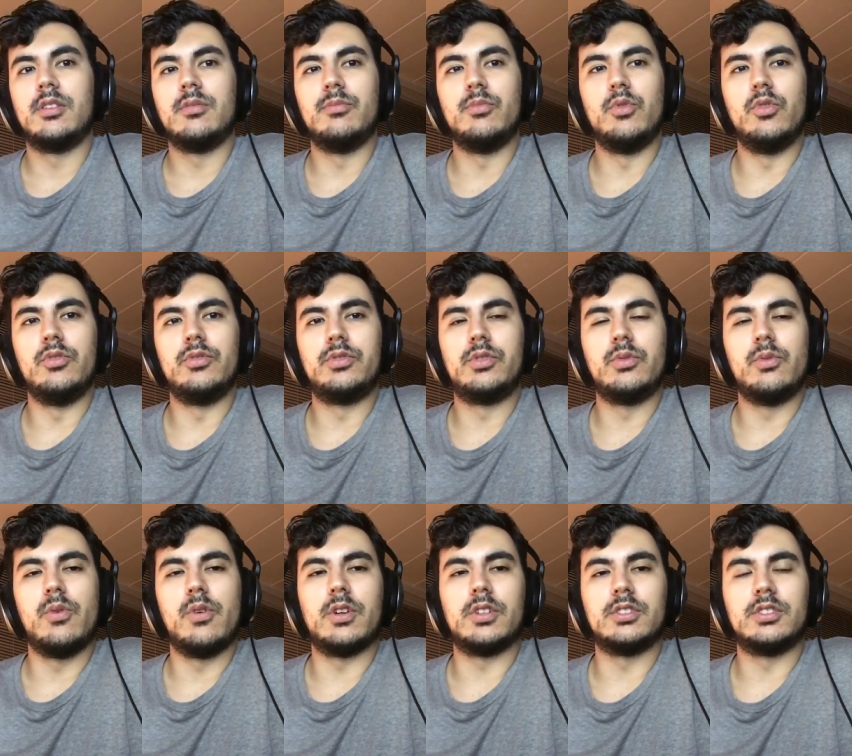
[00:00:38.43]
moved
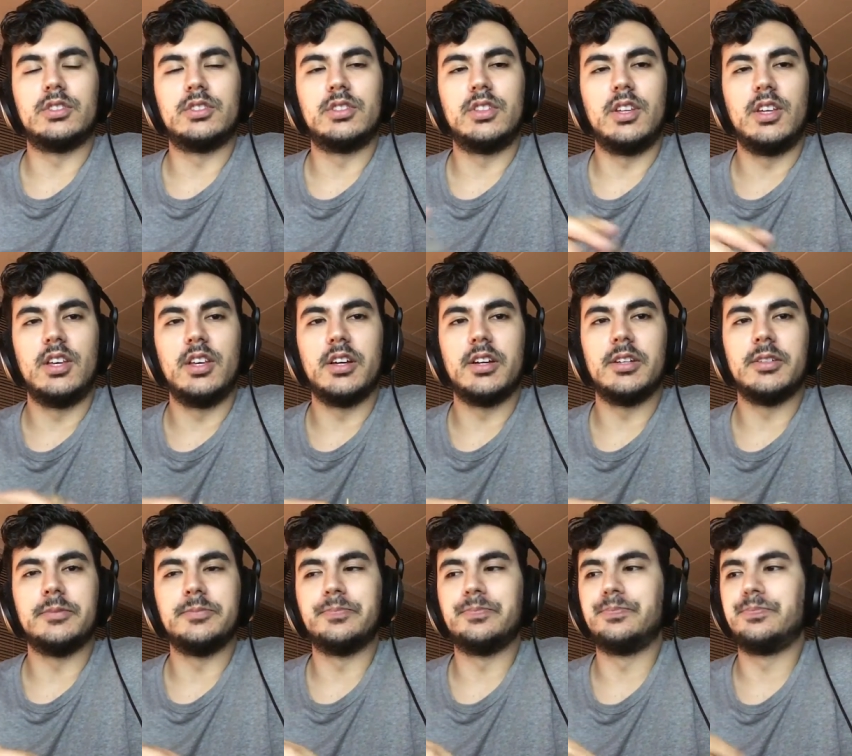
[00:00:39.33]
towards the
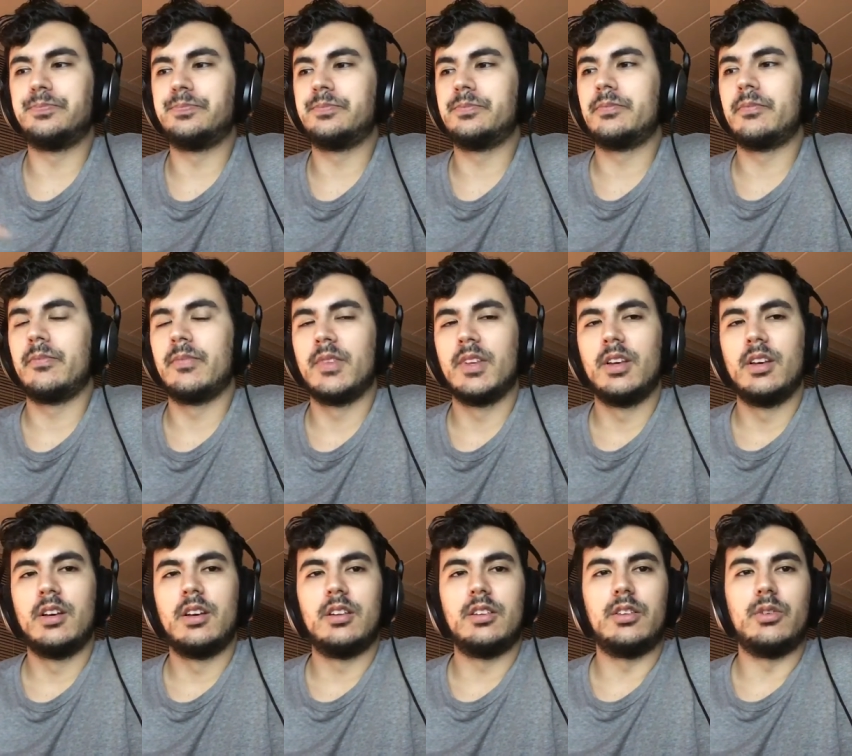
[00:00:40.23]

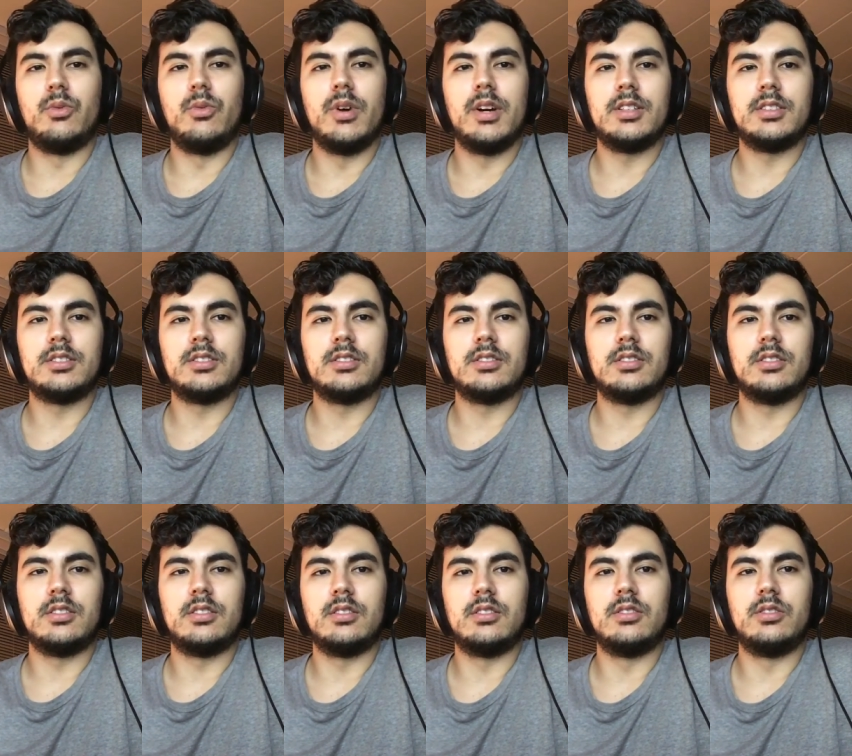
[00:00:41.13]
west,
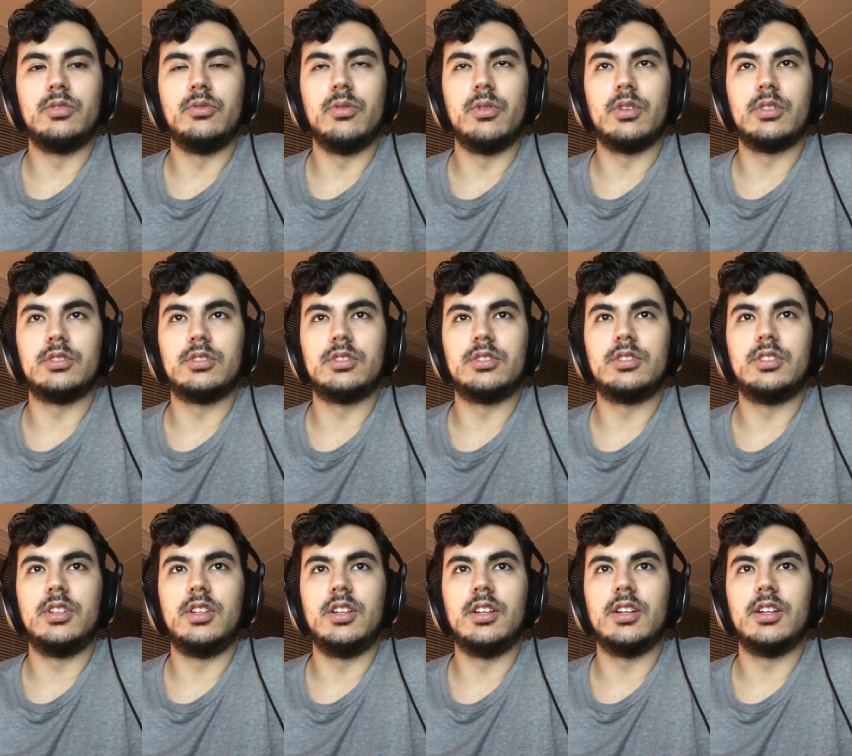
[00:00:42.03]
towards
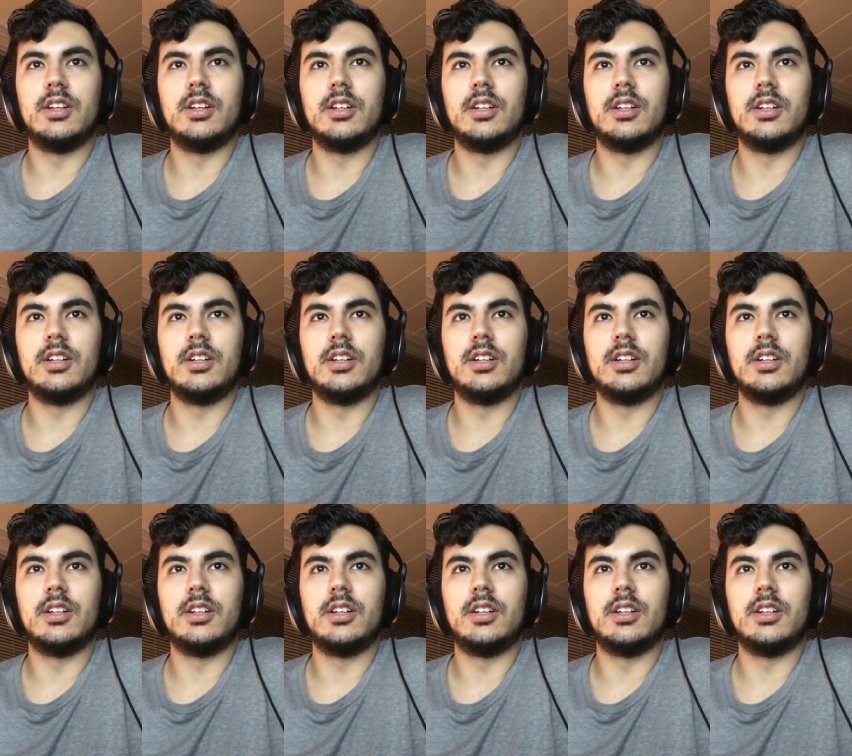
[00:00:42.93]
the